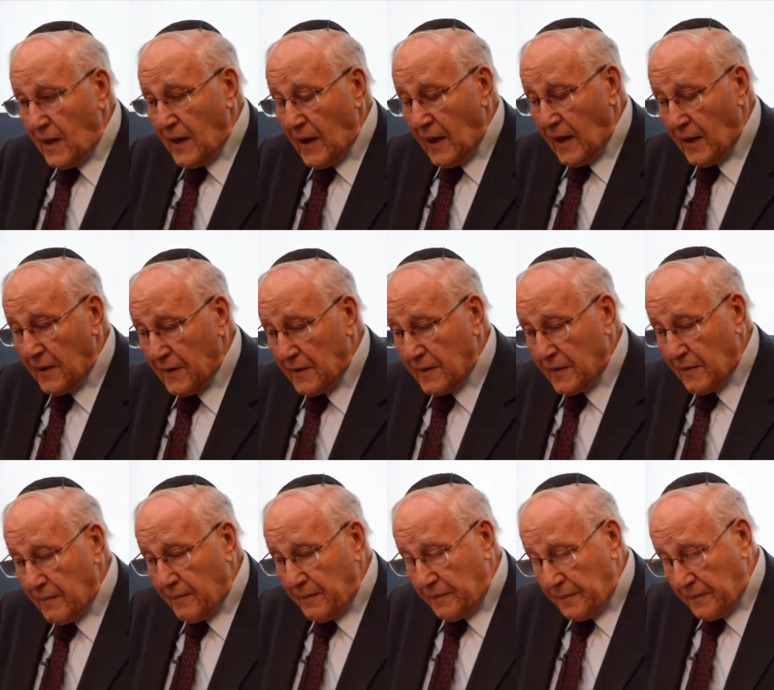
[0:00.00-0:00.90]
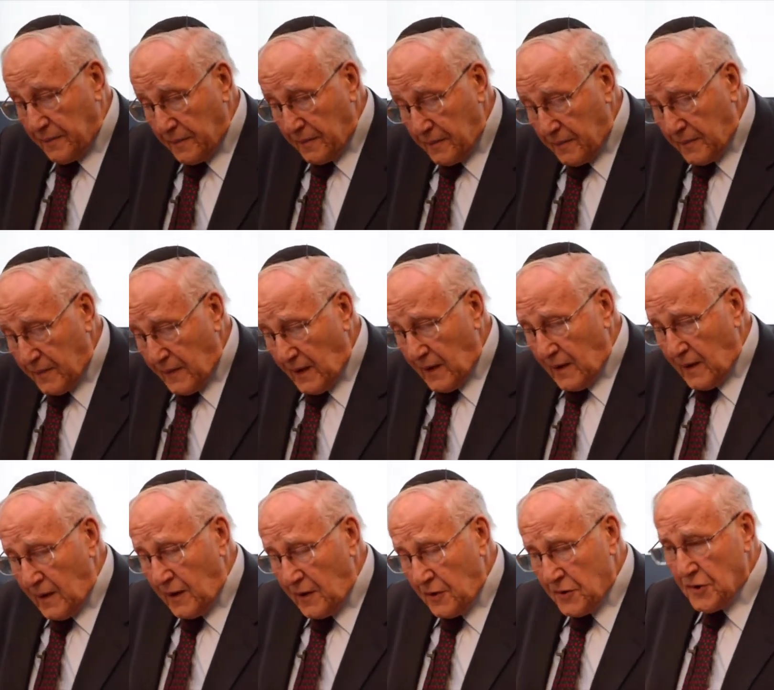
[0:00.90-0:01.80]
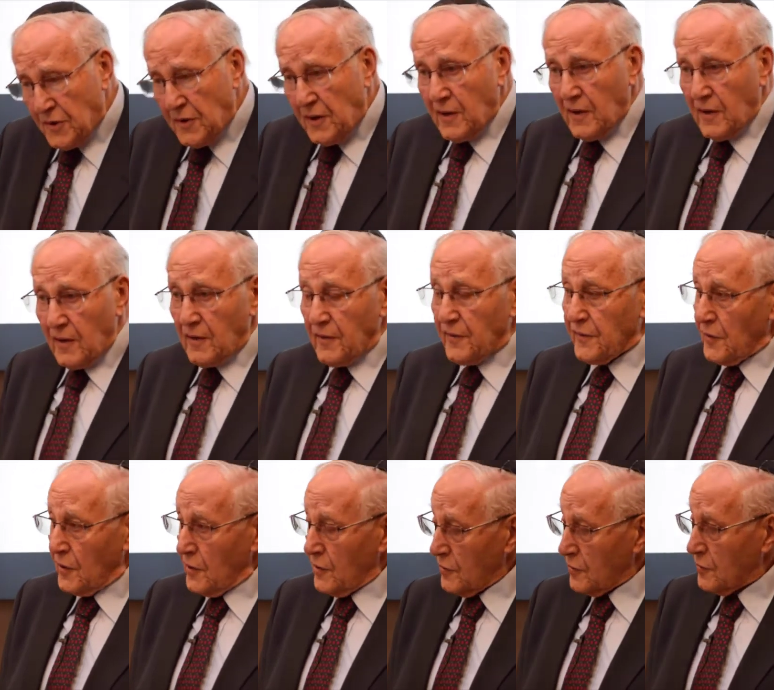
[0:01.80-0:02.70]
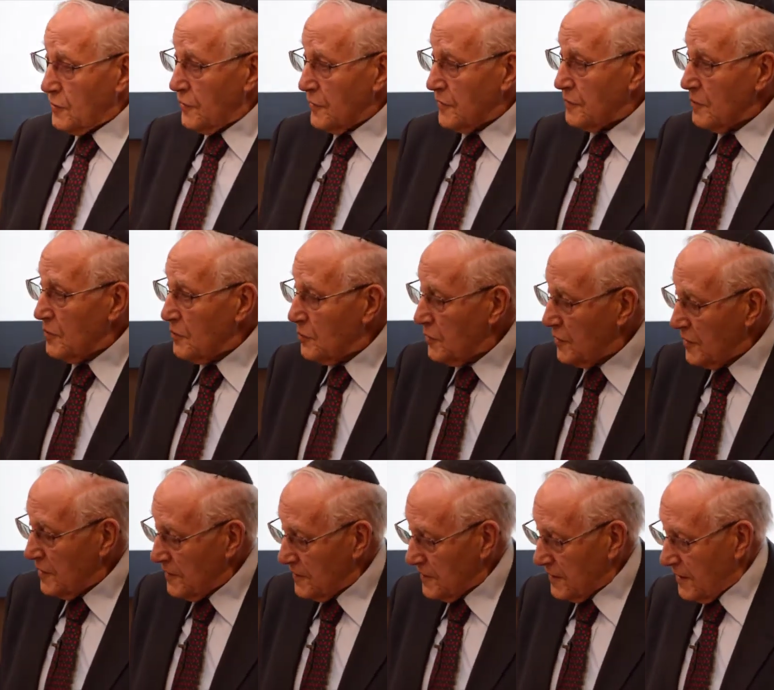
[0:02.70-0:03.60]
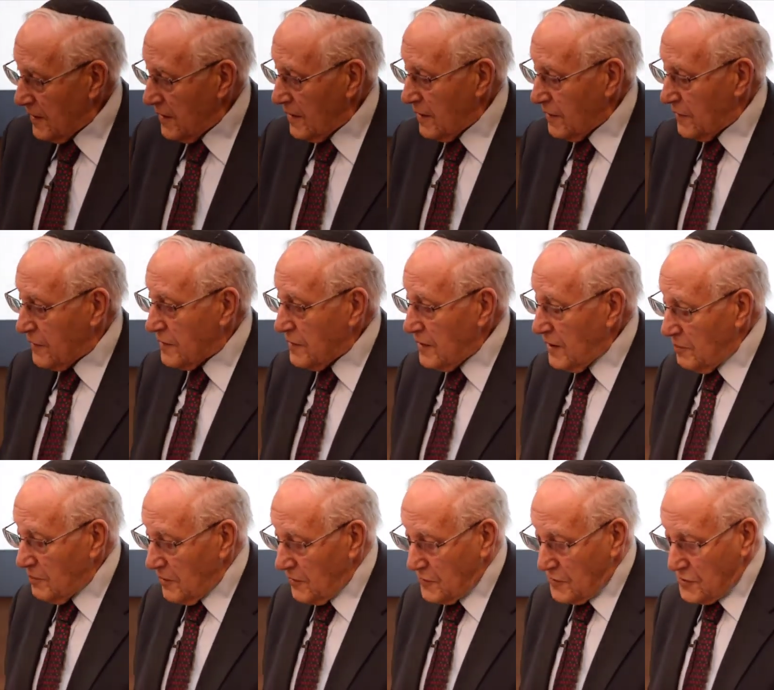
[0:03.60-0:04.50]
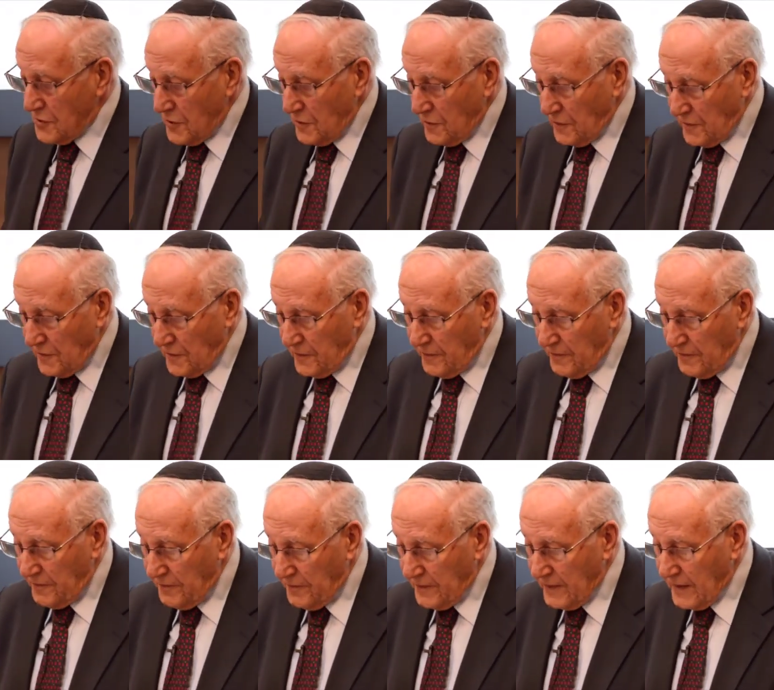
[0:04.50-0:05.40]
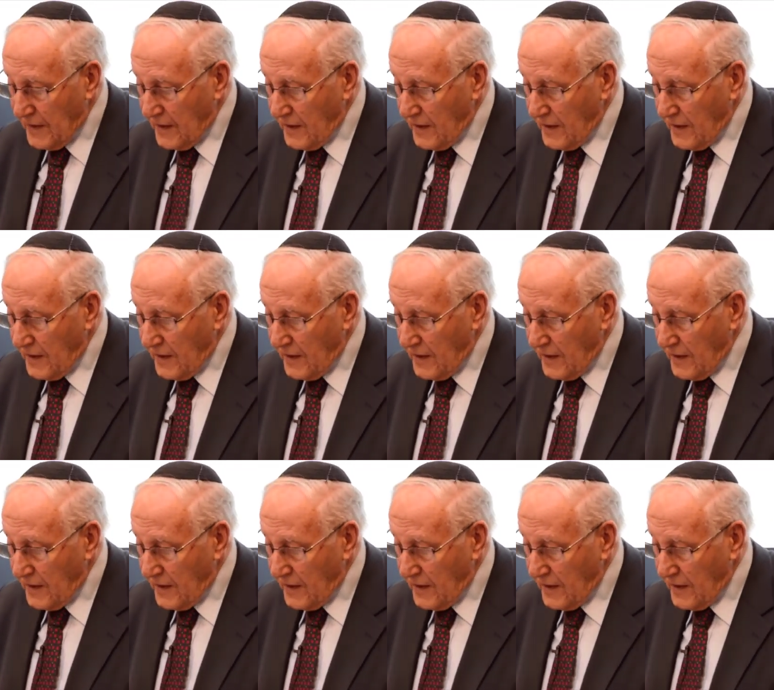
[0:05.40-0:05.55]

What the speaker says: And each year for Holocaust Memorial Day, a theme is chosen